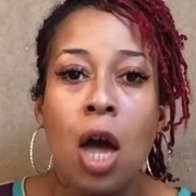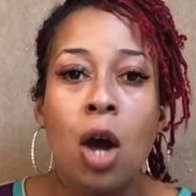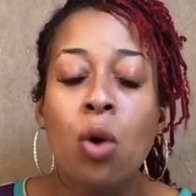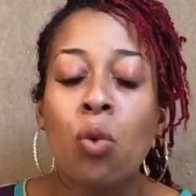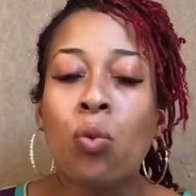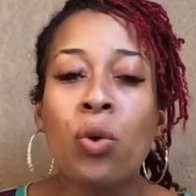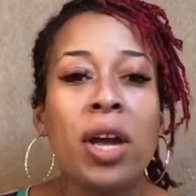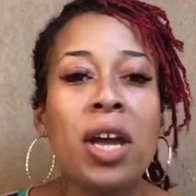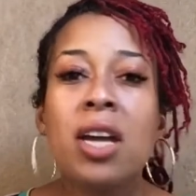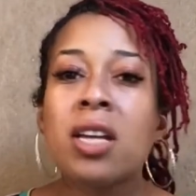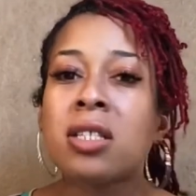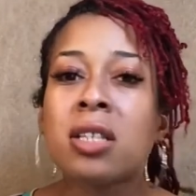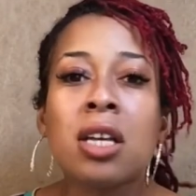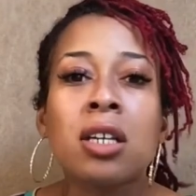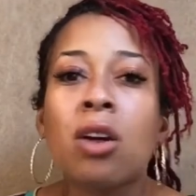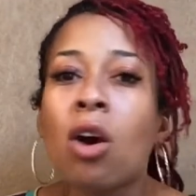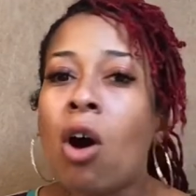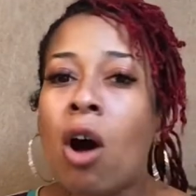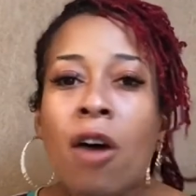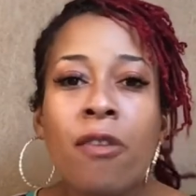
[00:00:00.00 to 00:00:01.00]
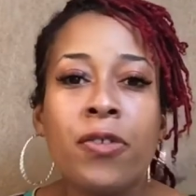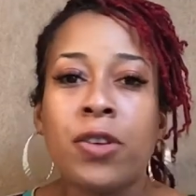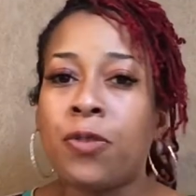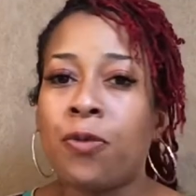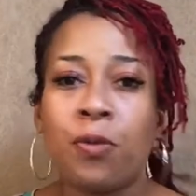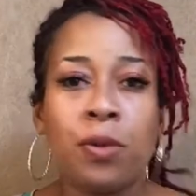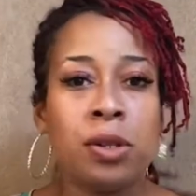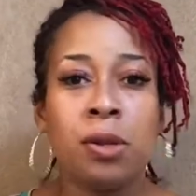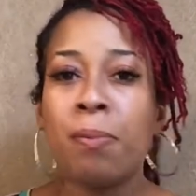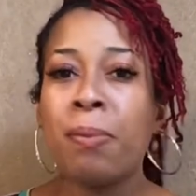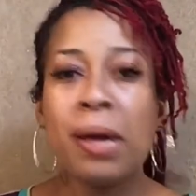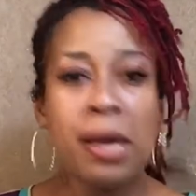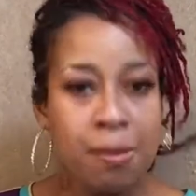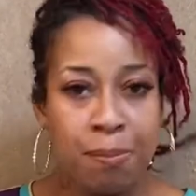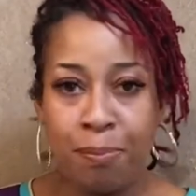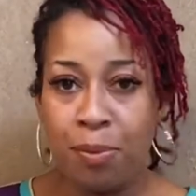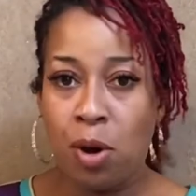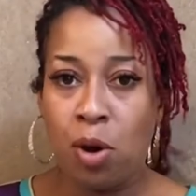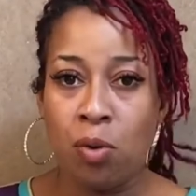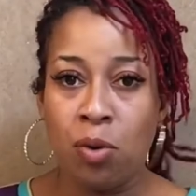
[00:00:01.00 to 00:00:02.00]
We is in the office full of
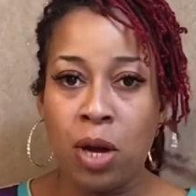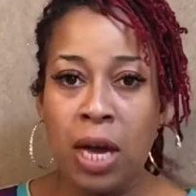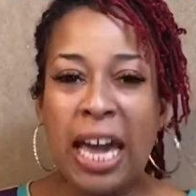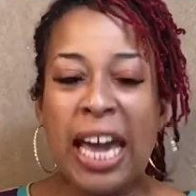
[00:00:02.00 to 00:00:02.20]
people.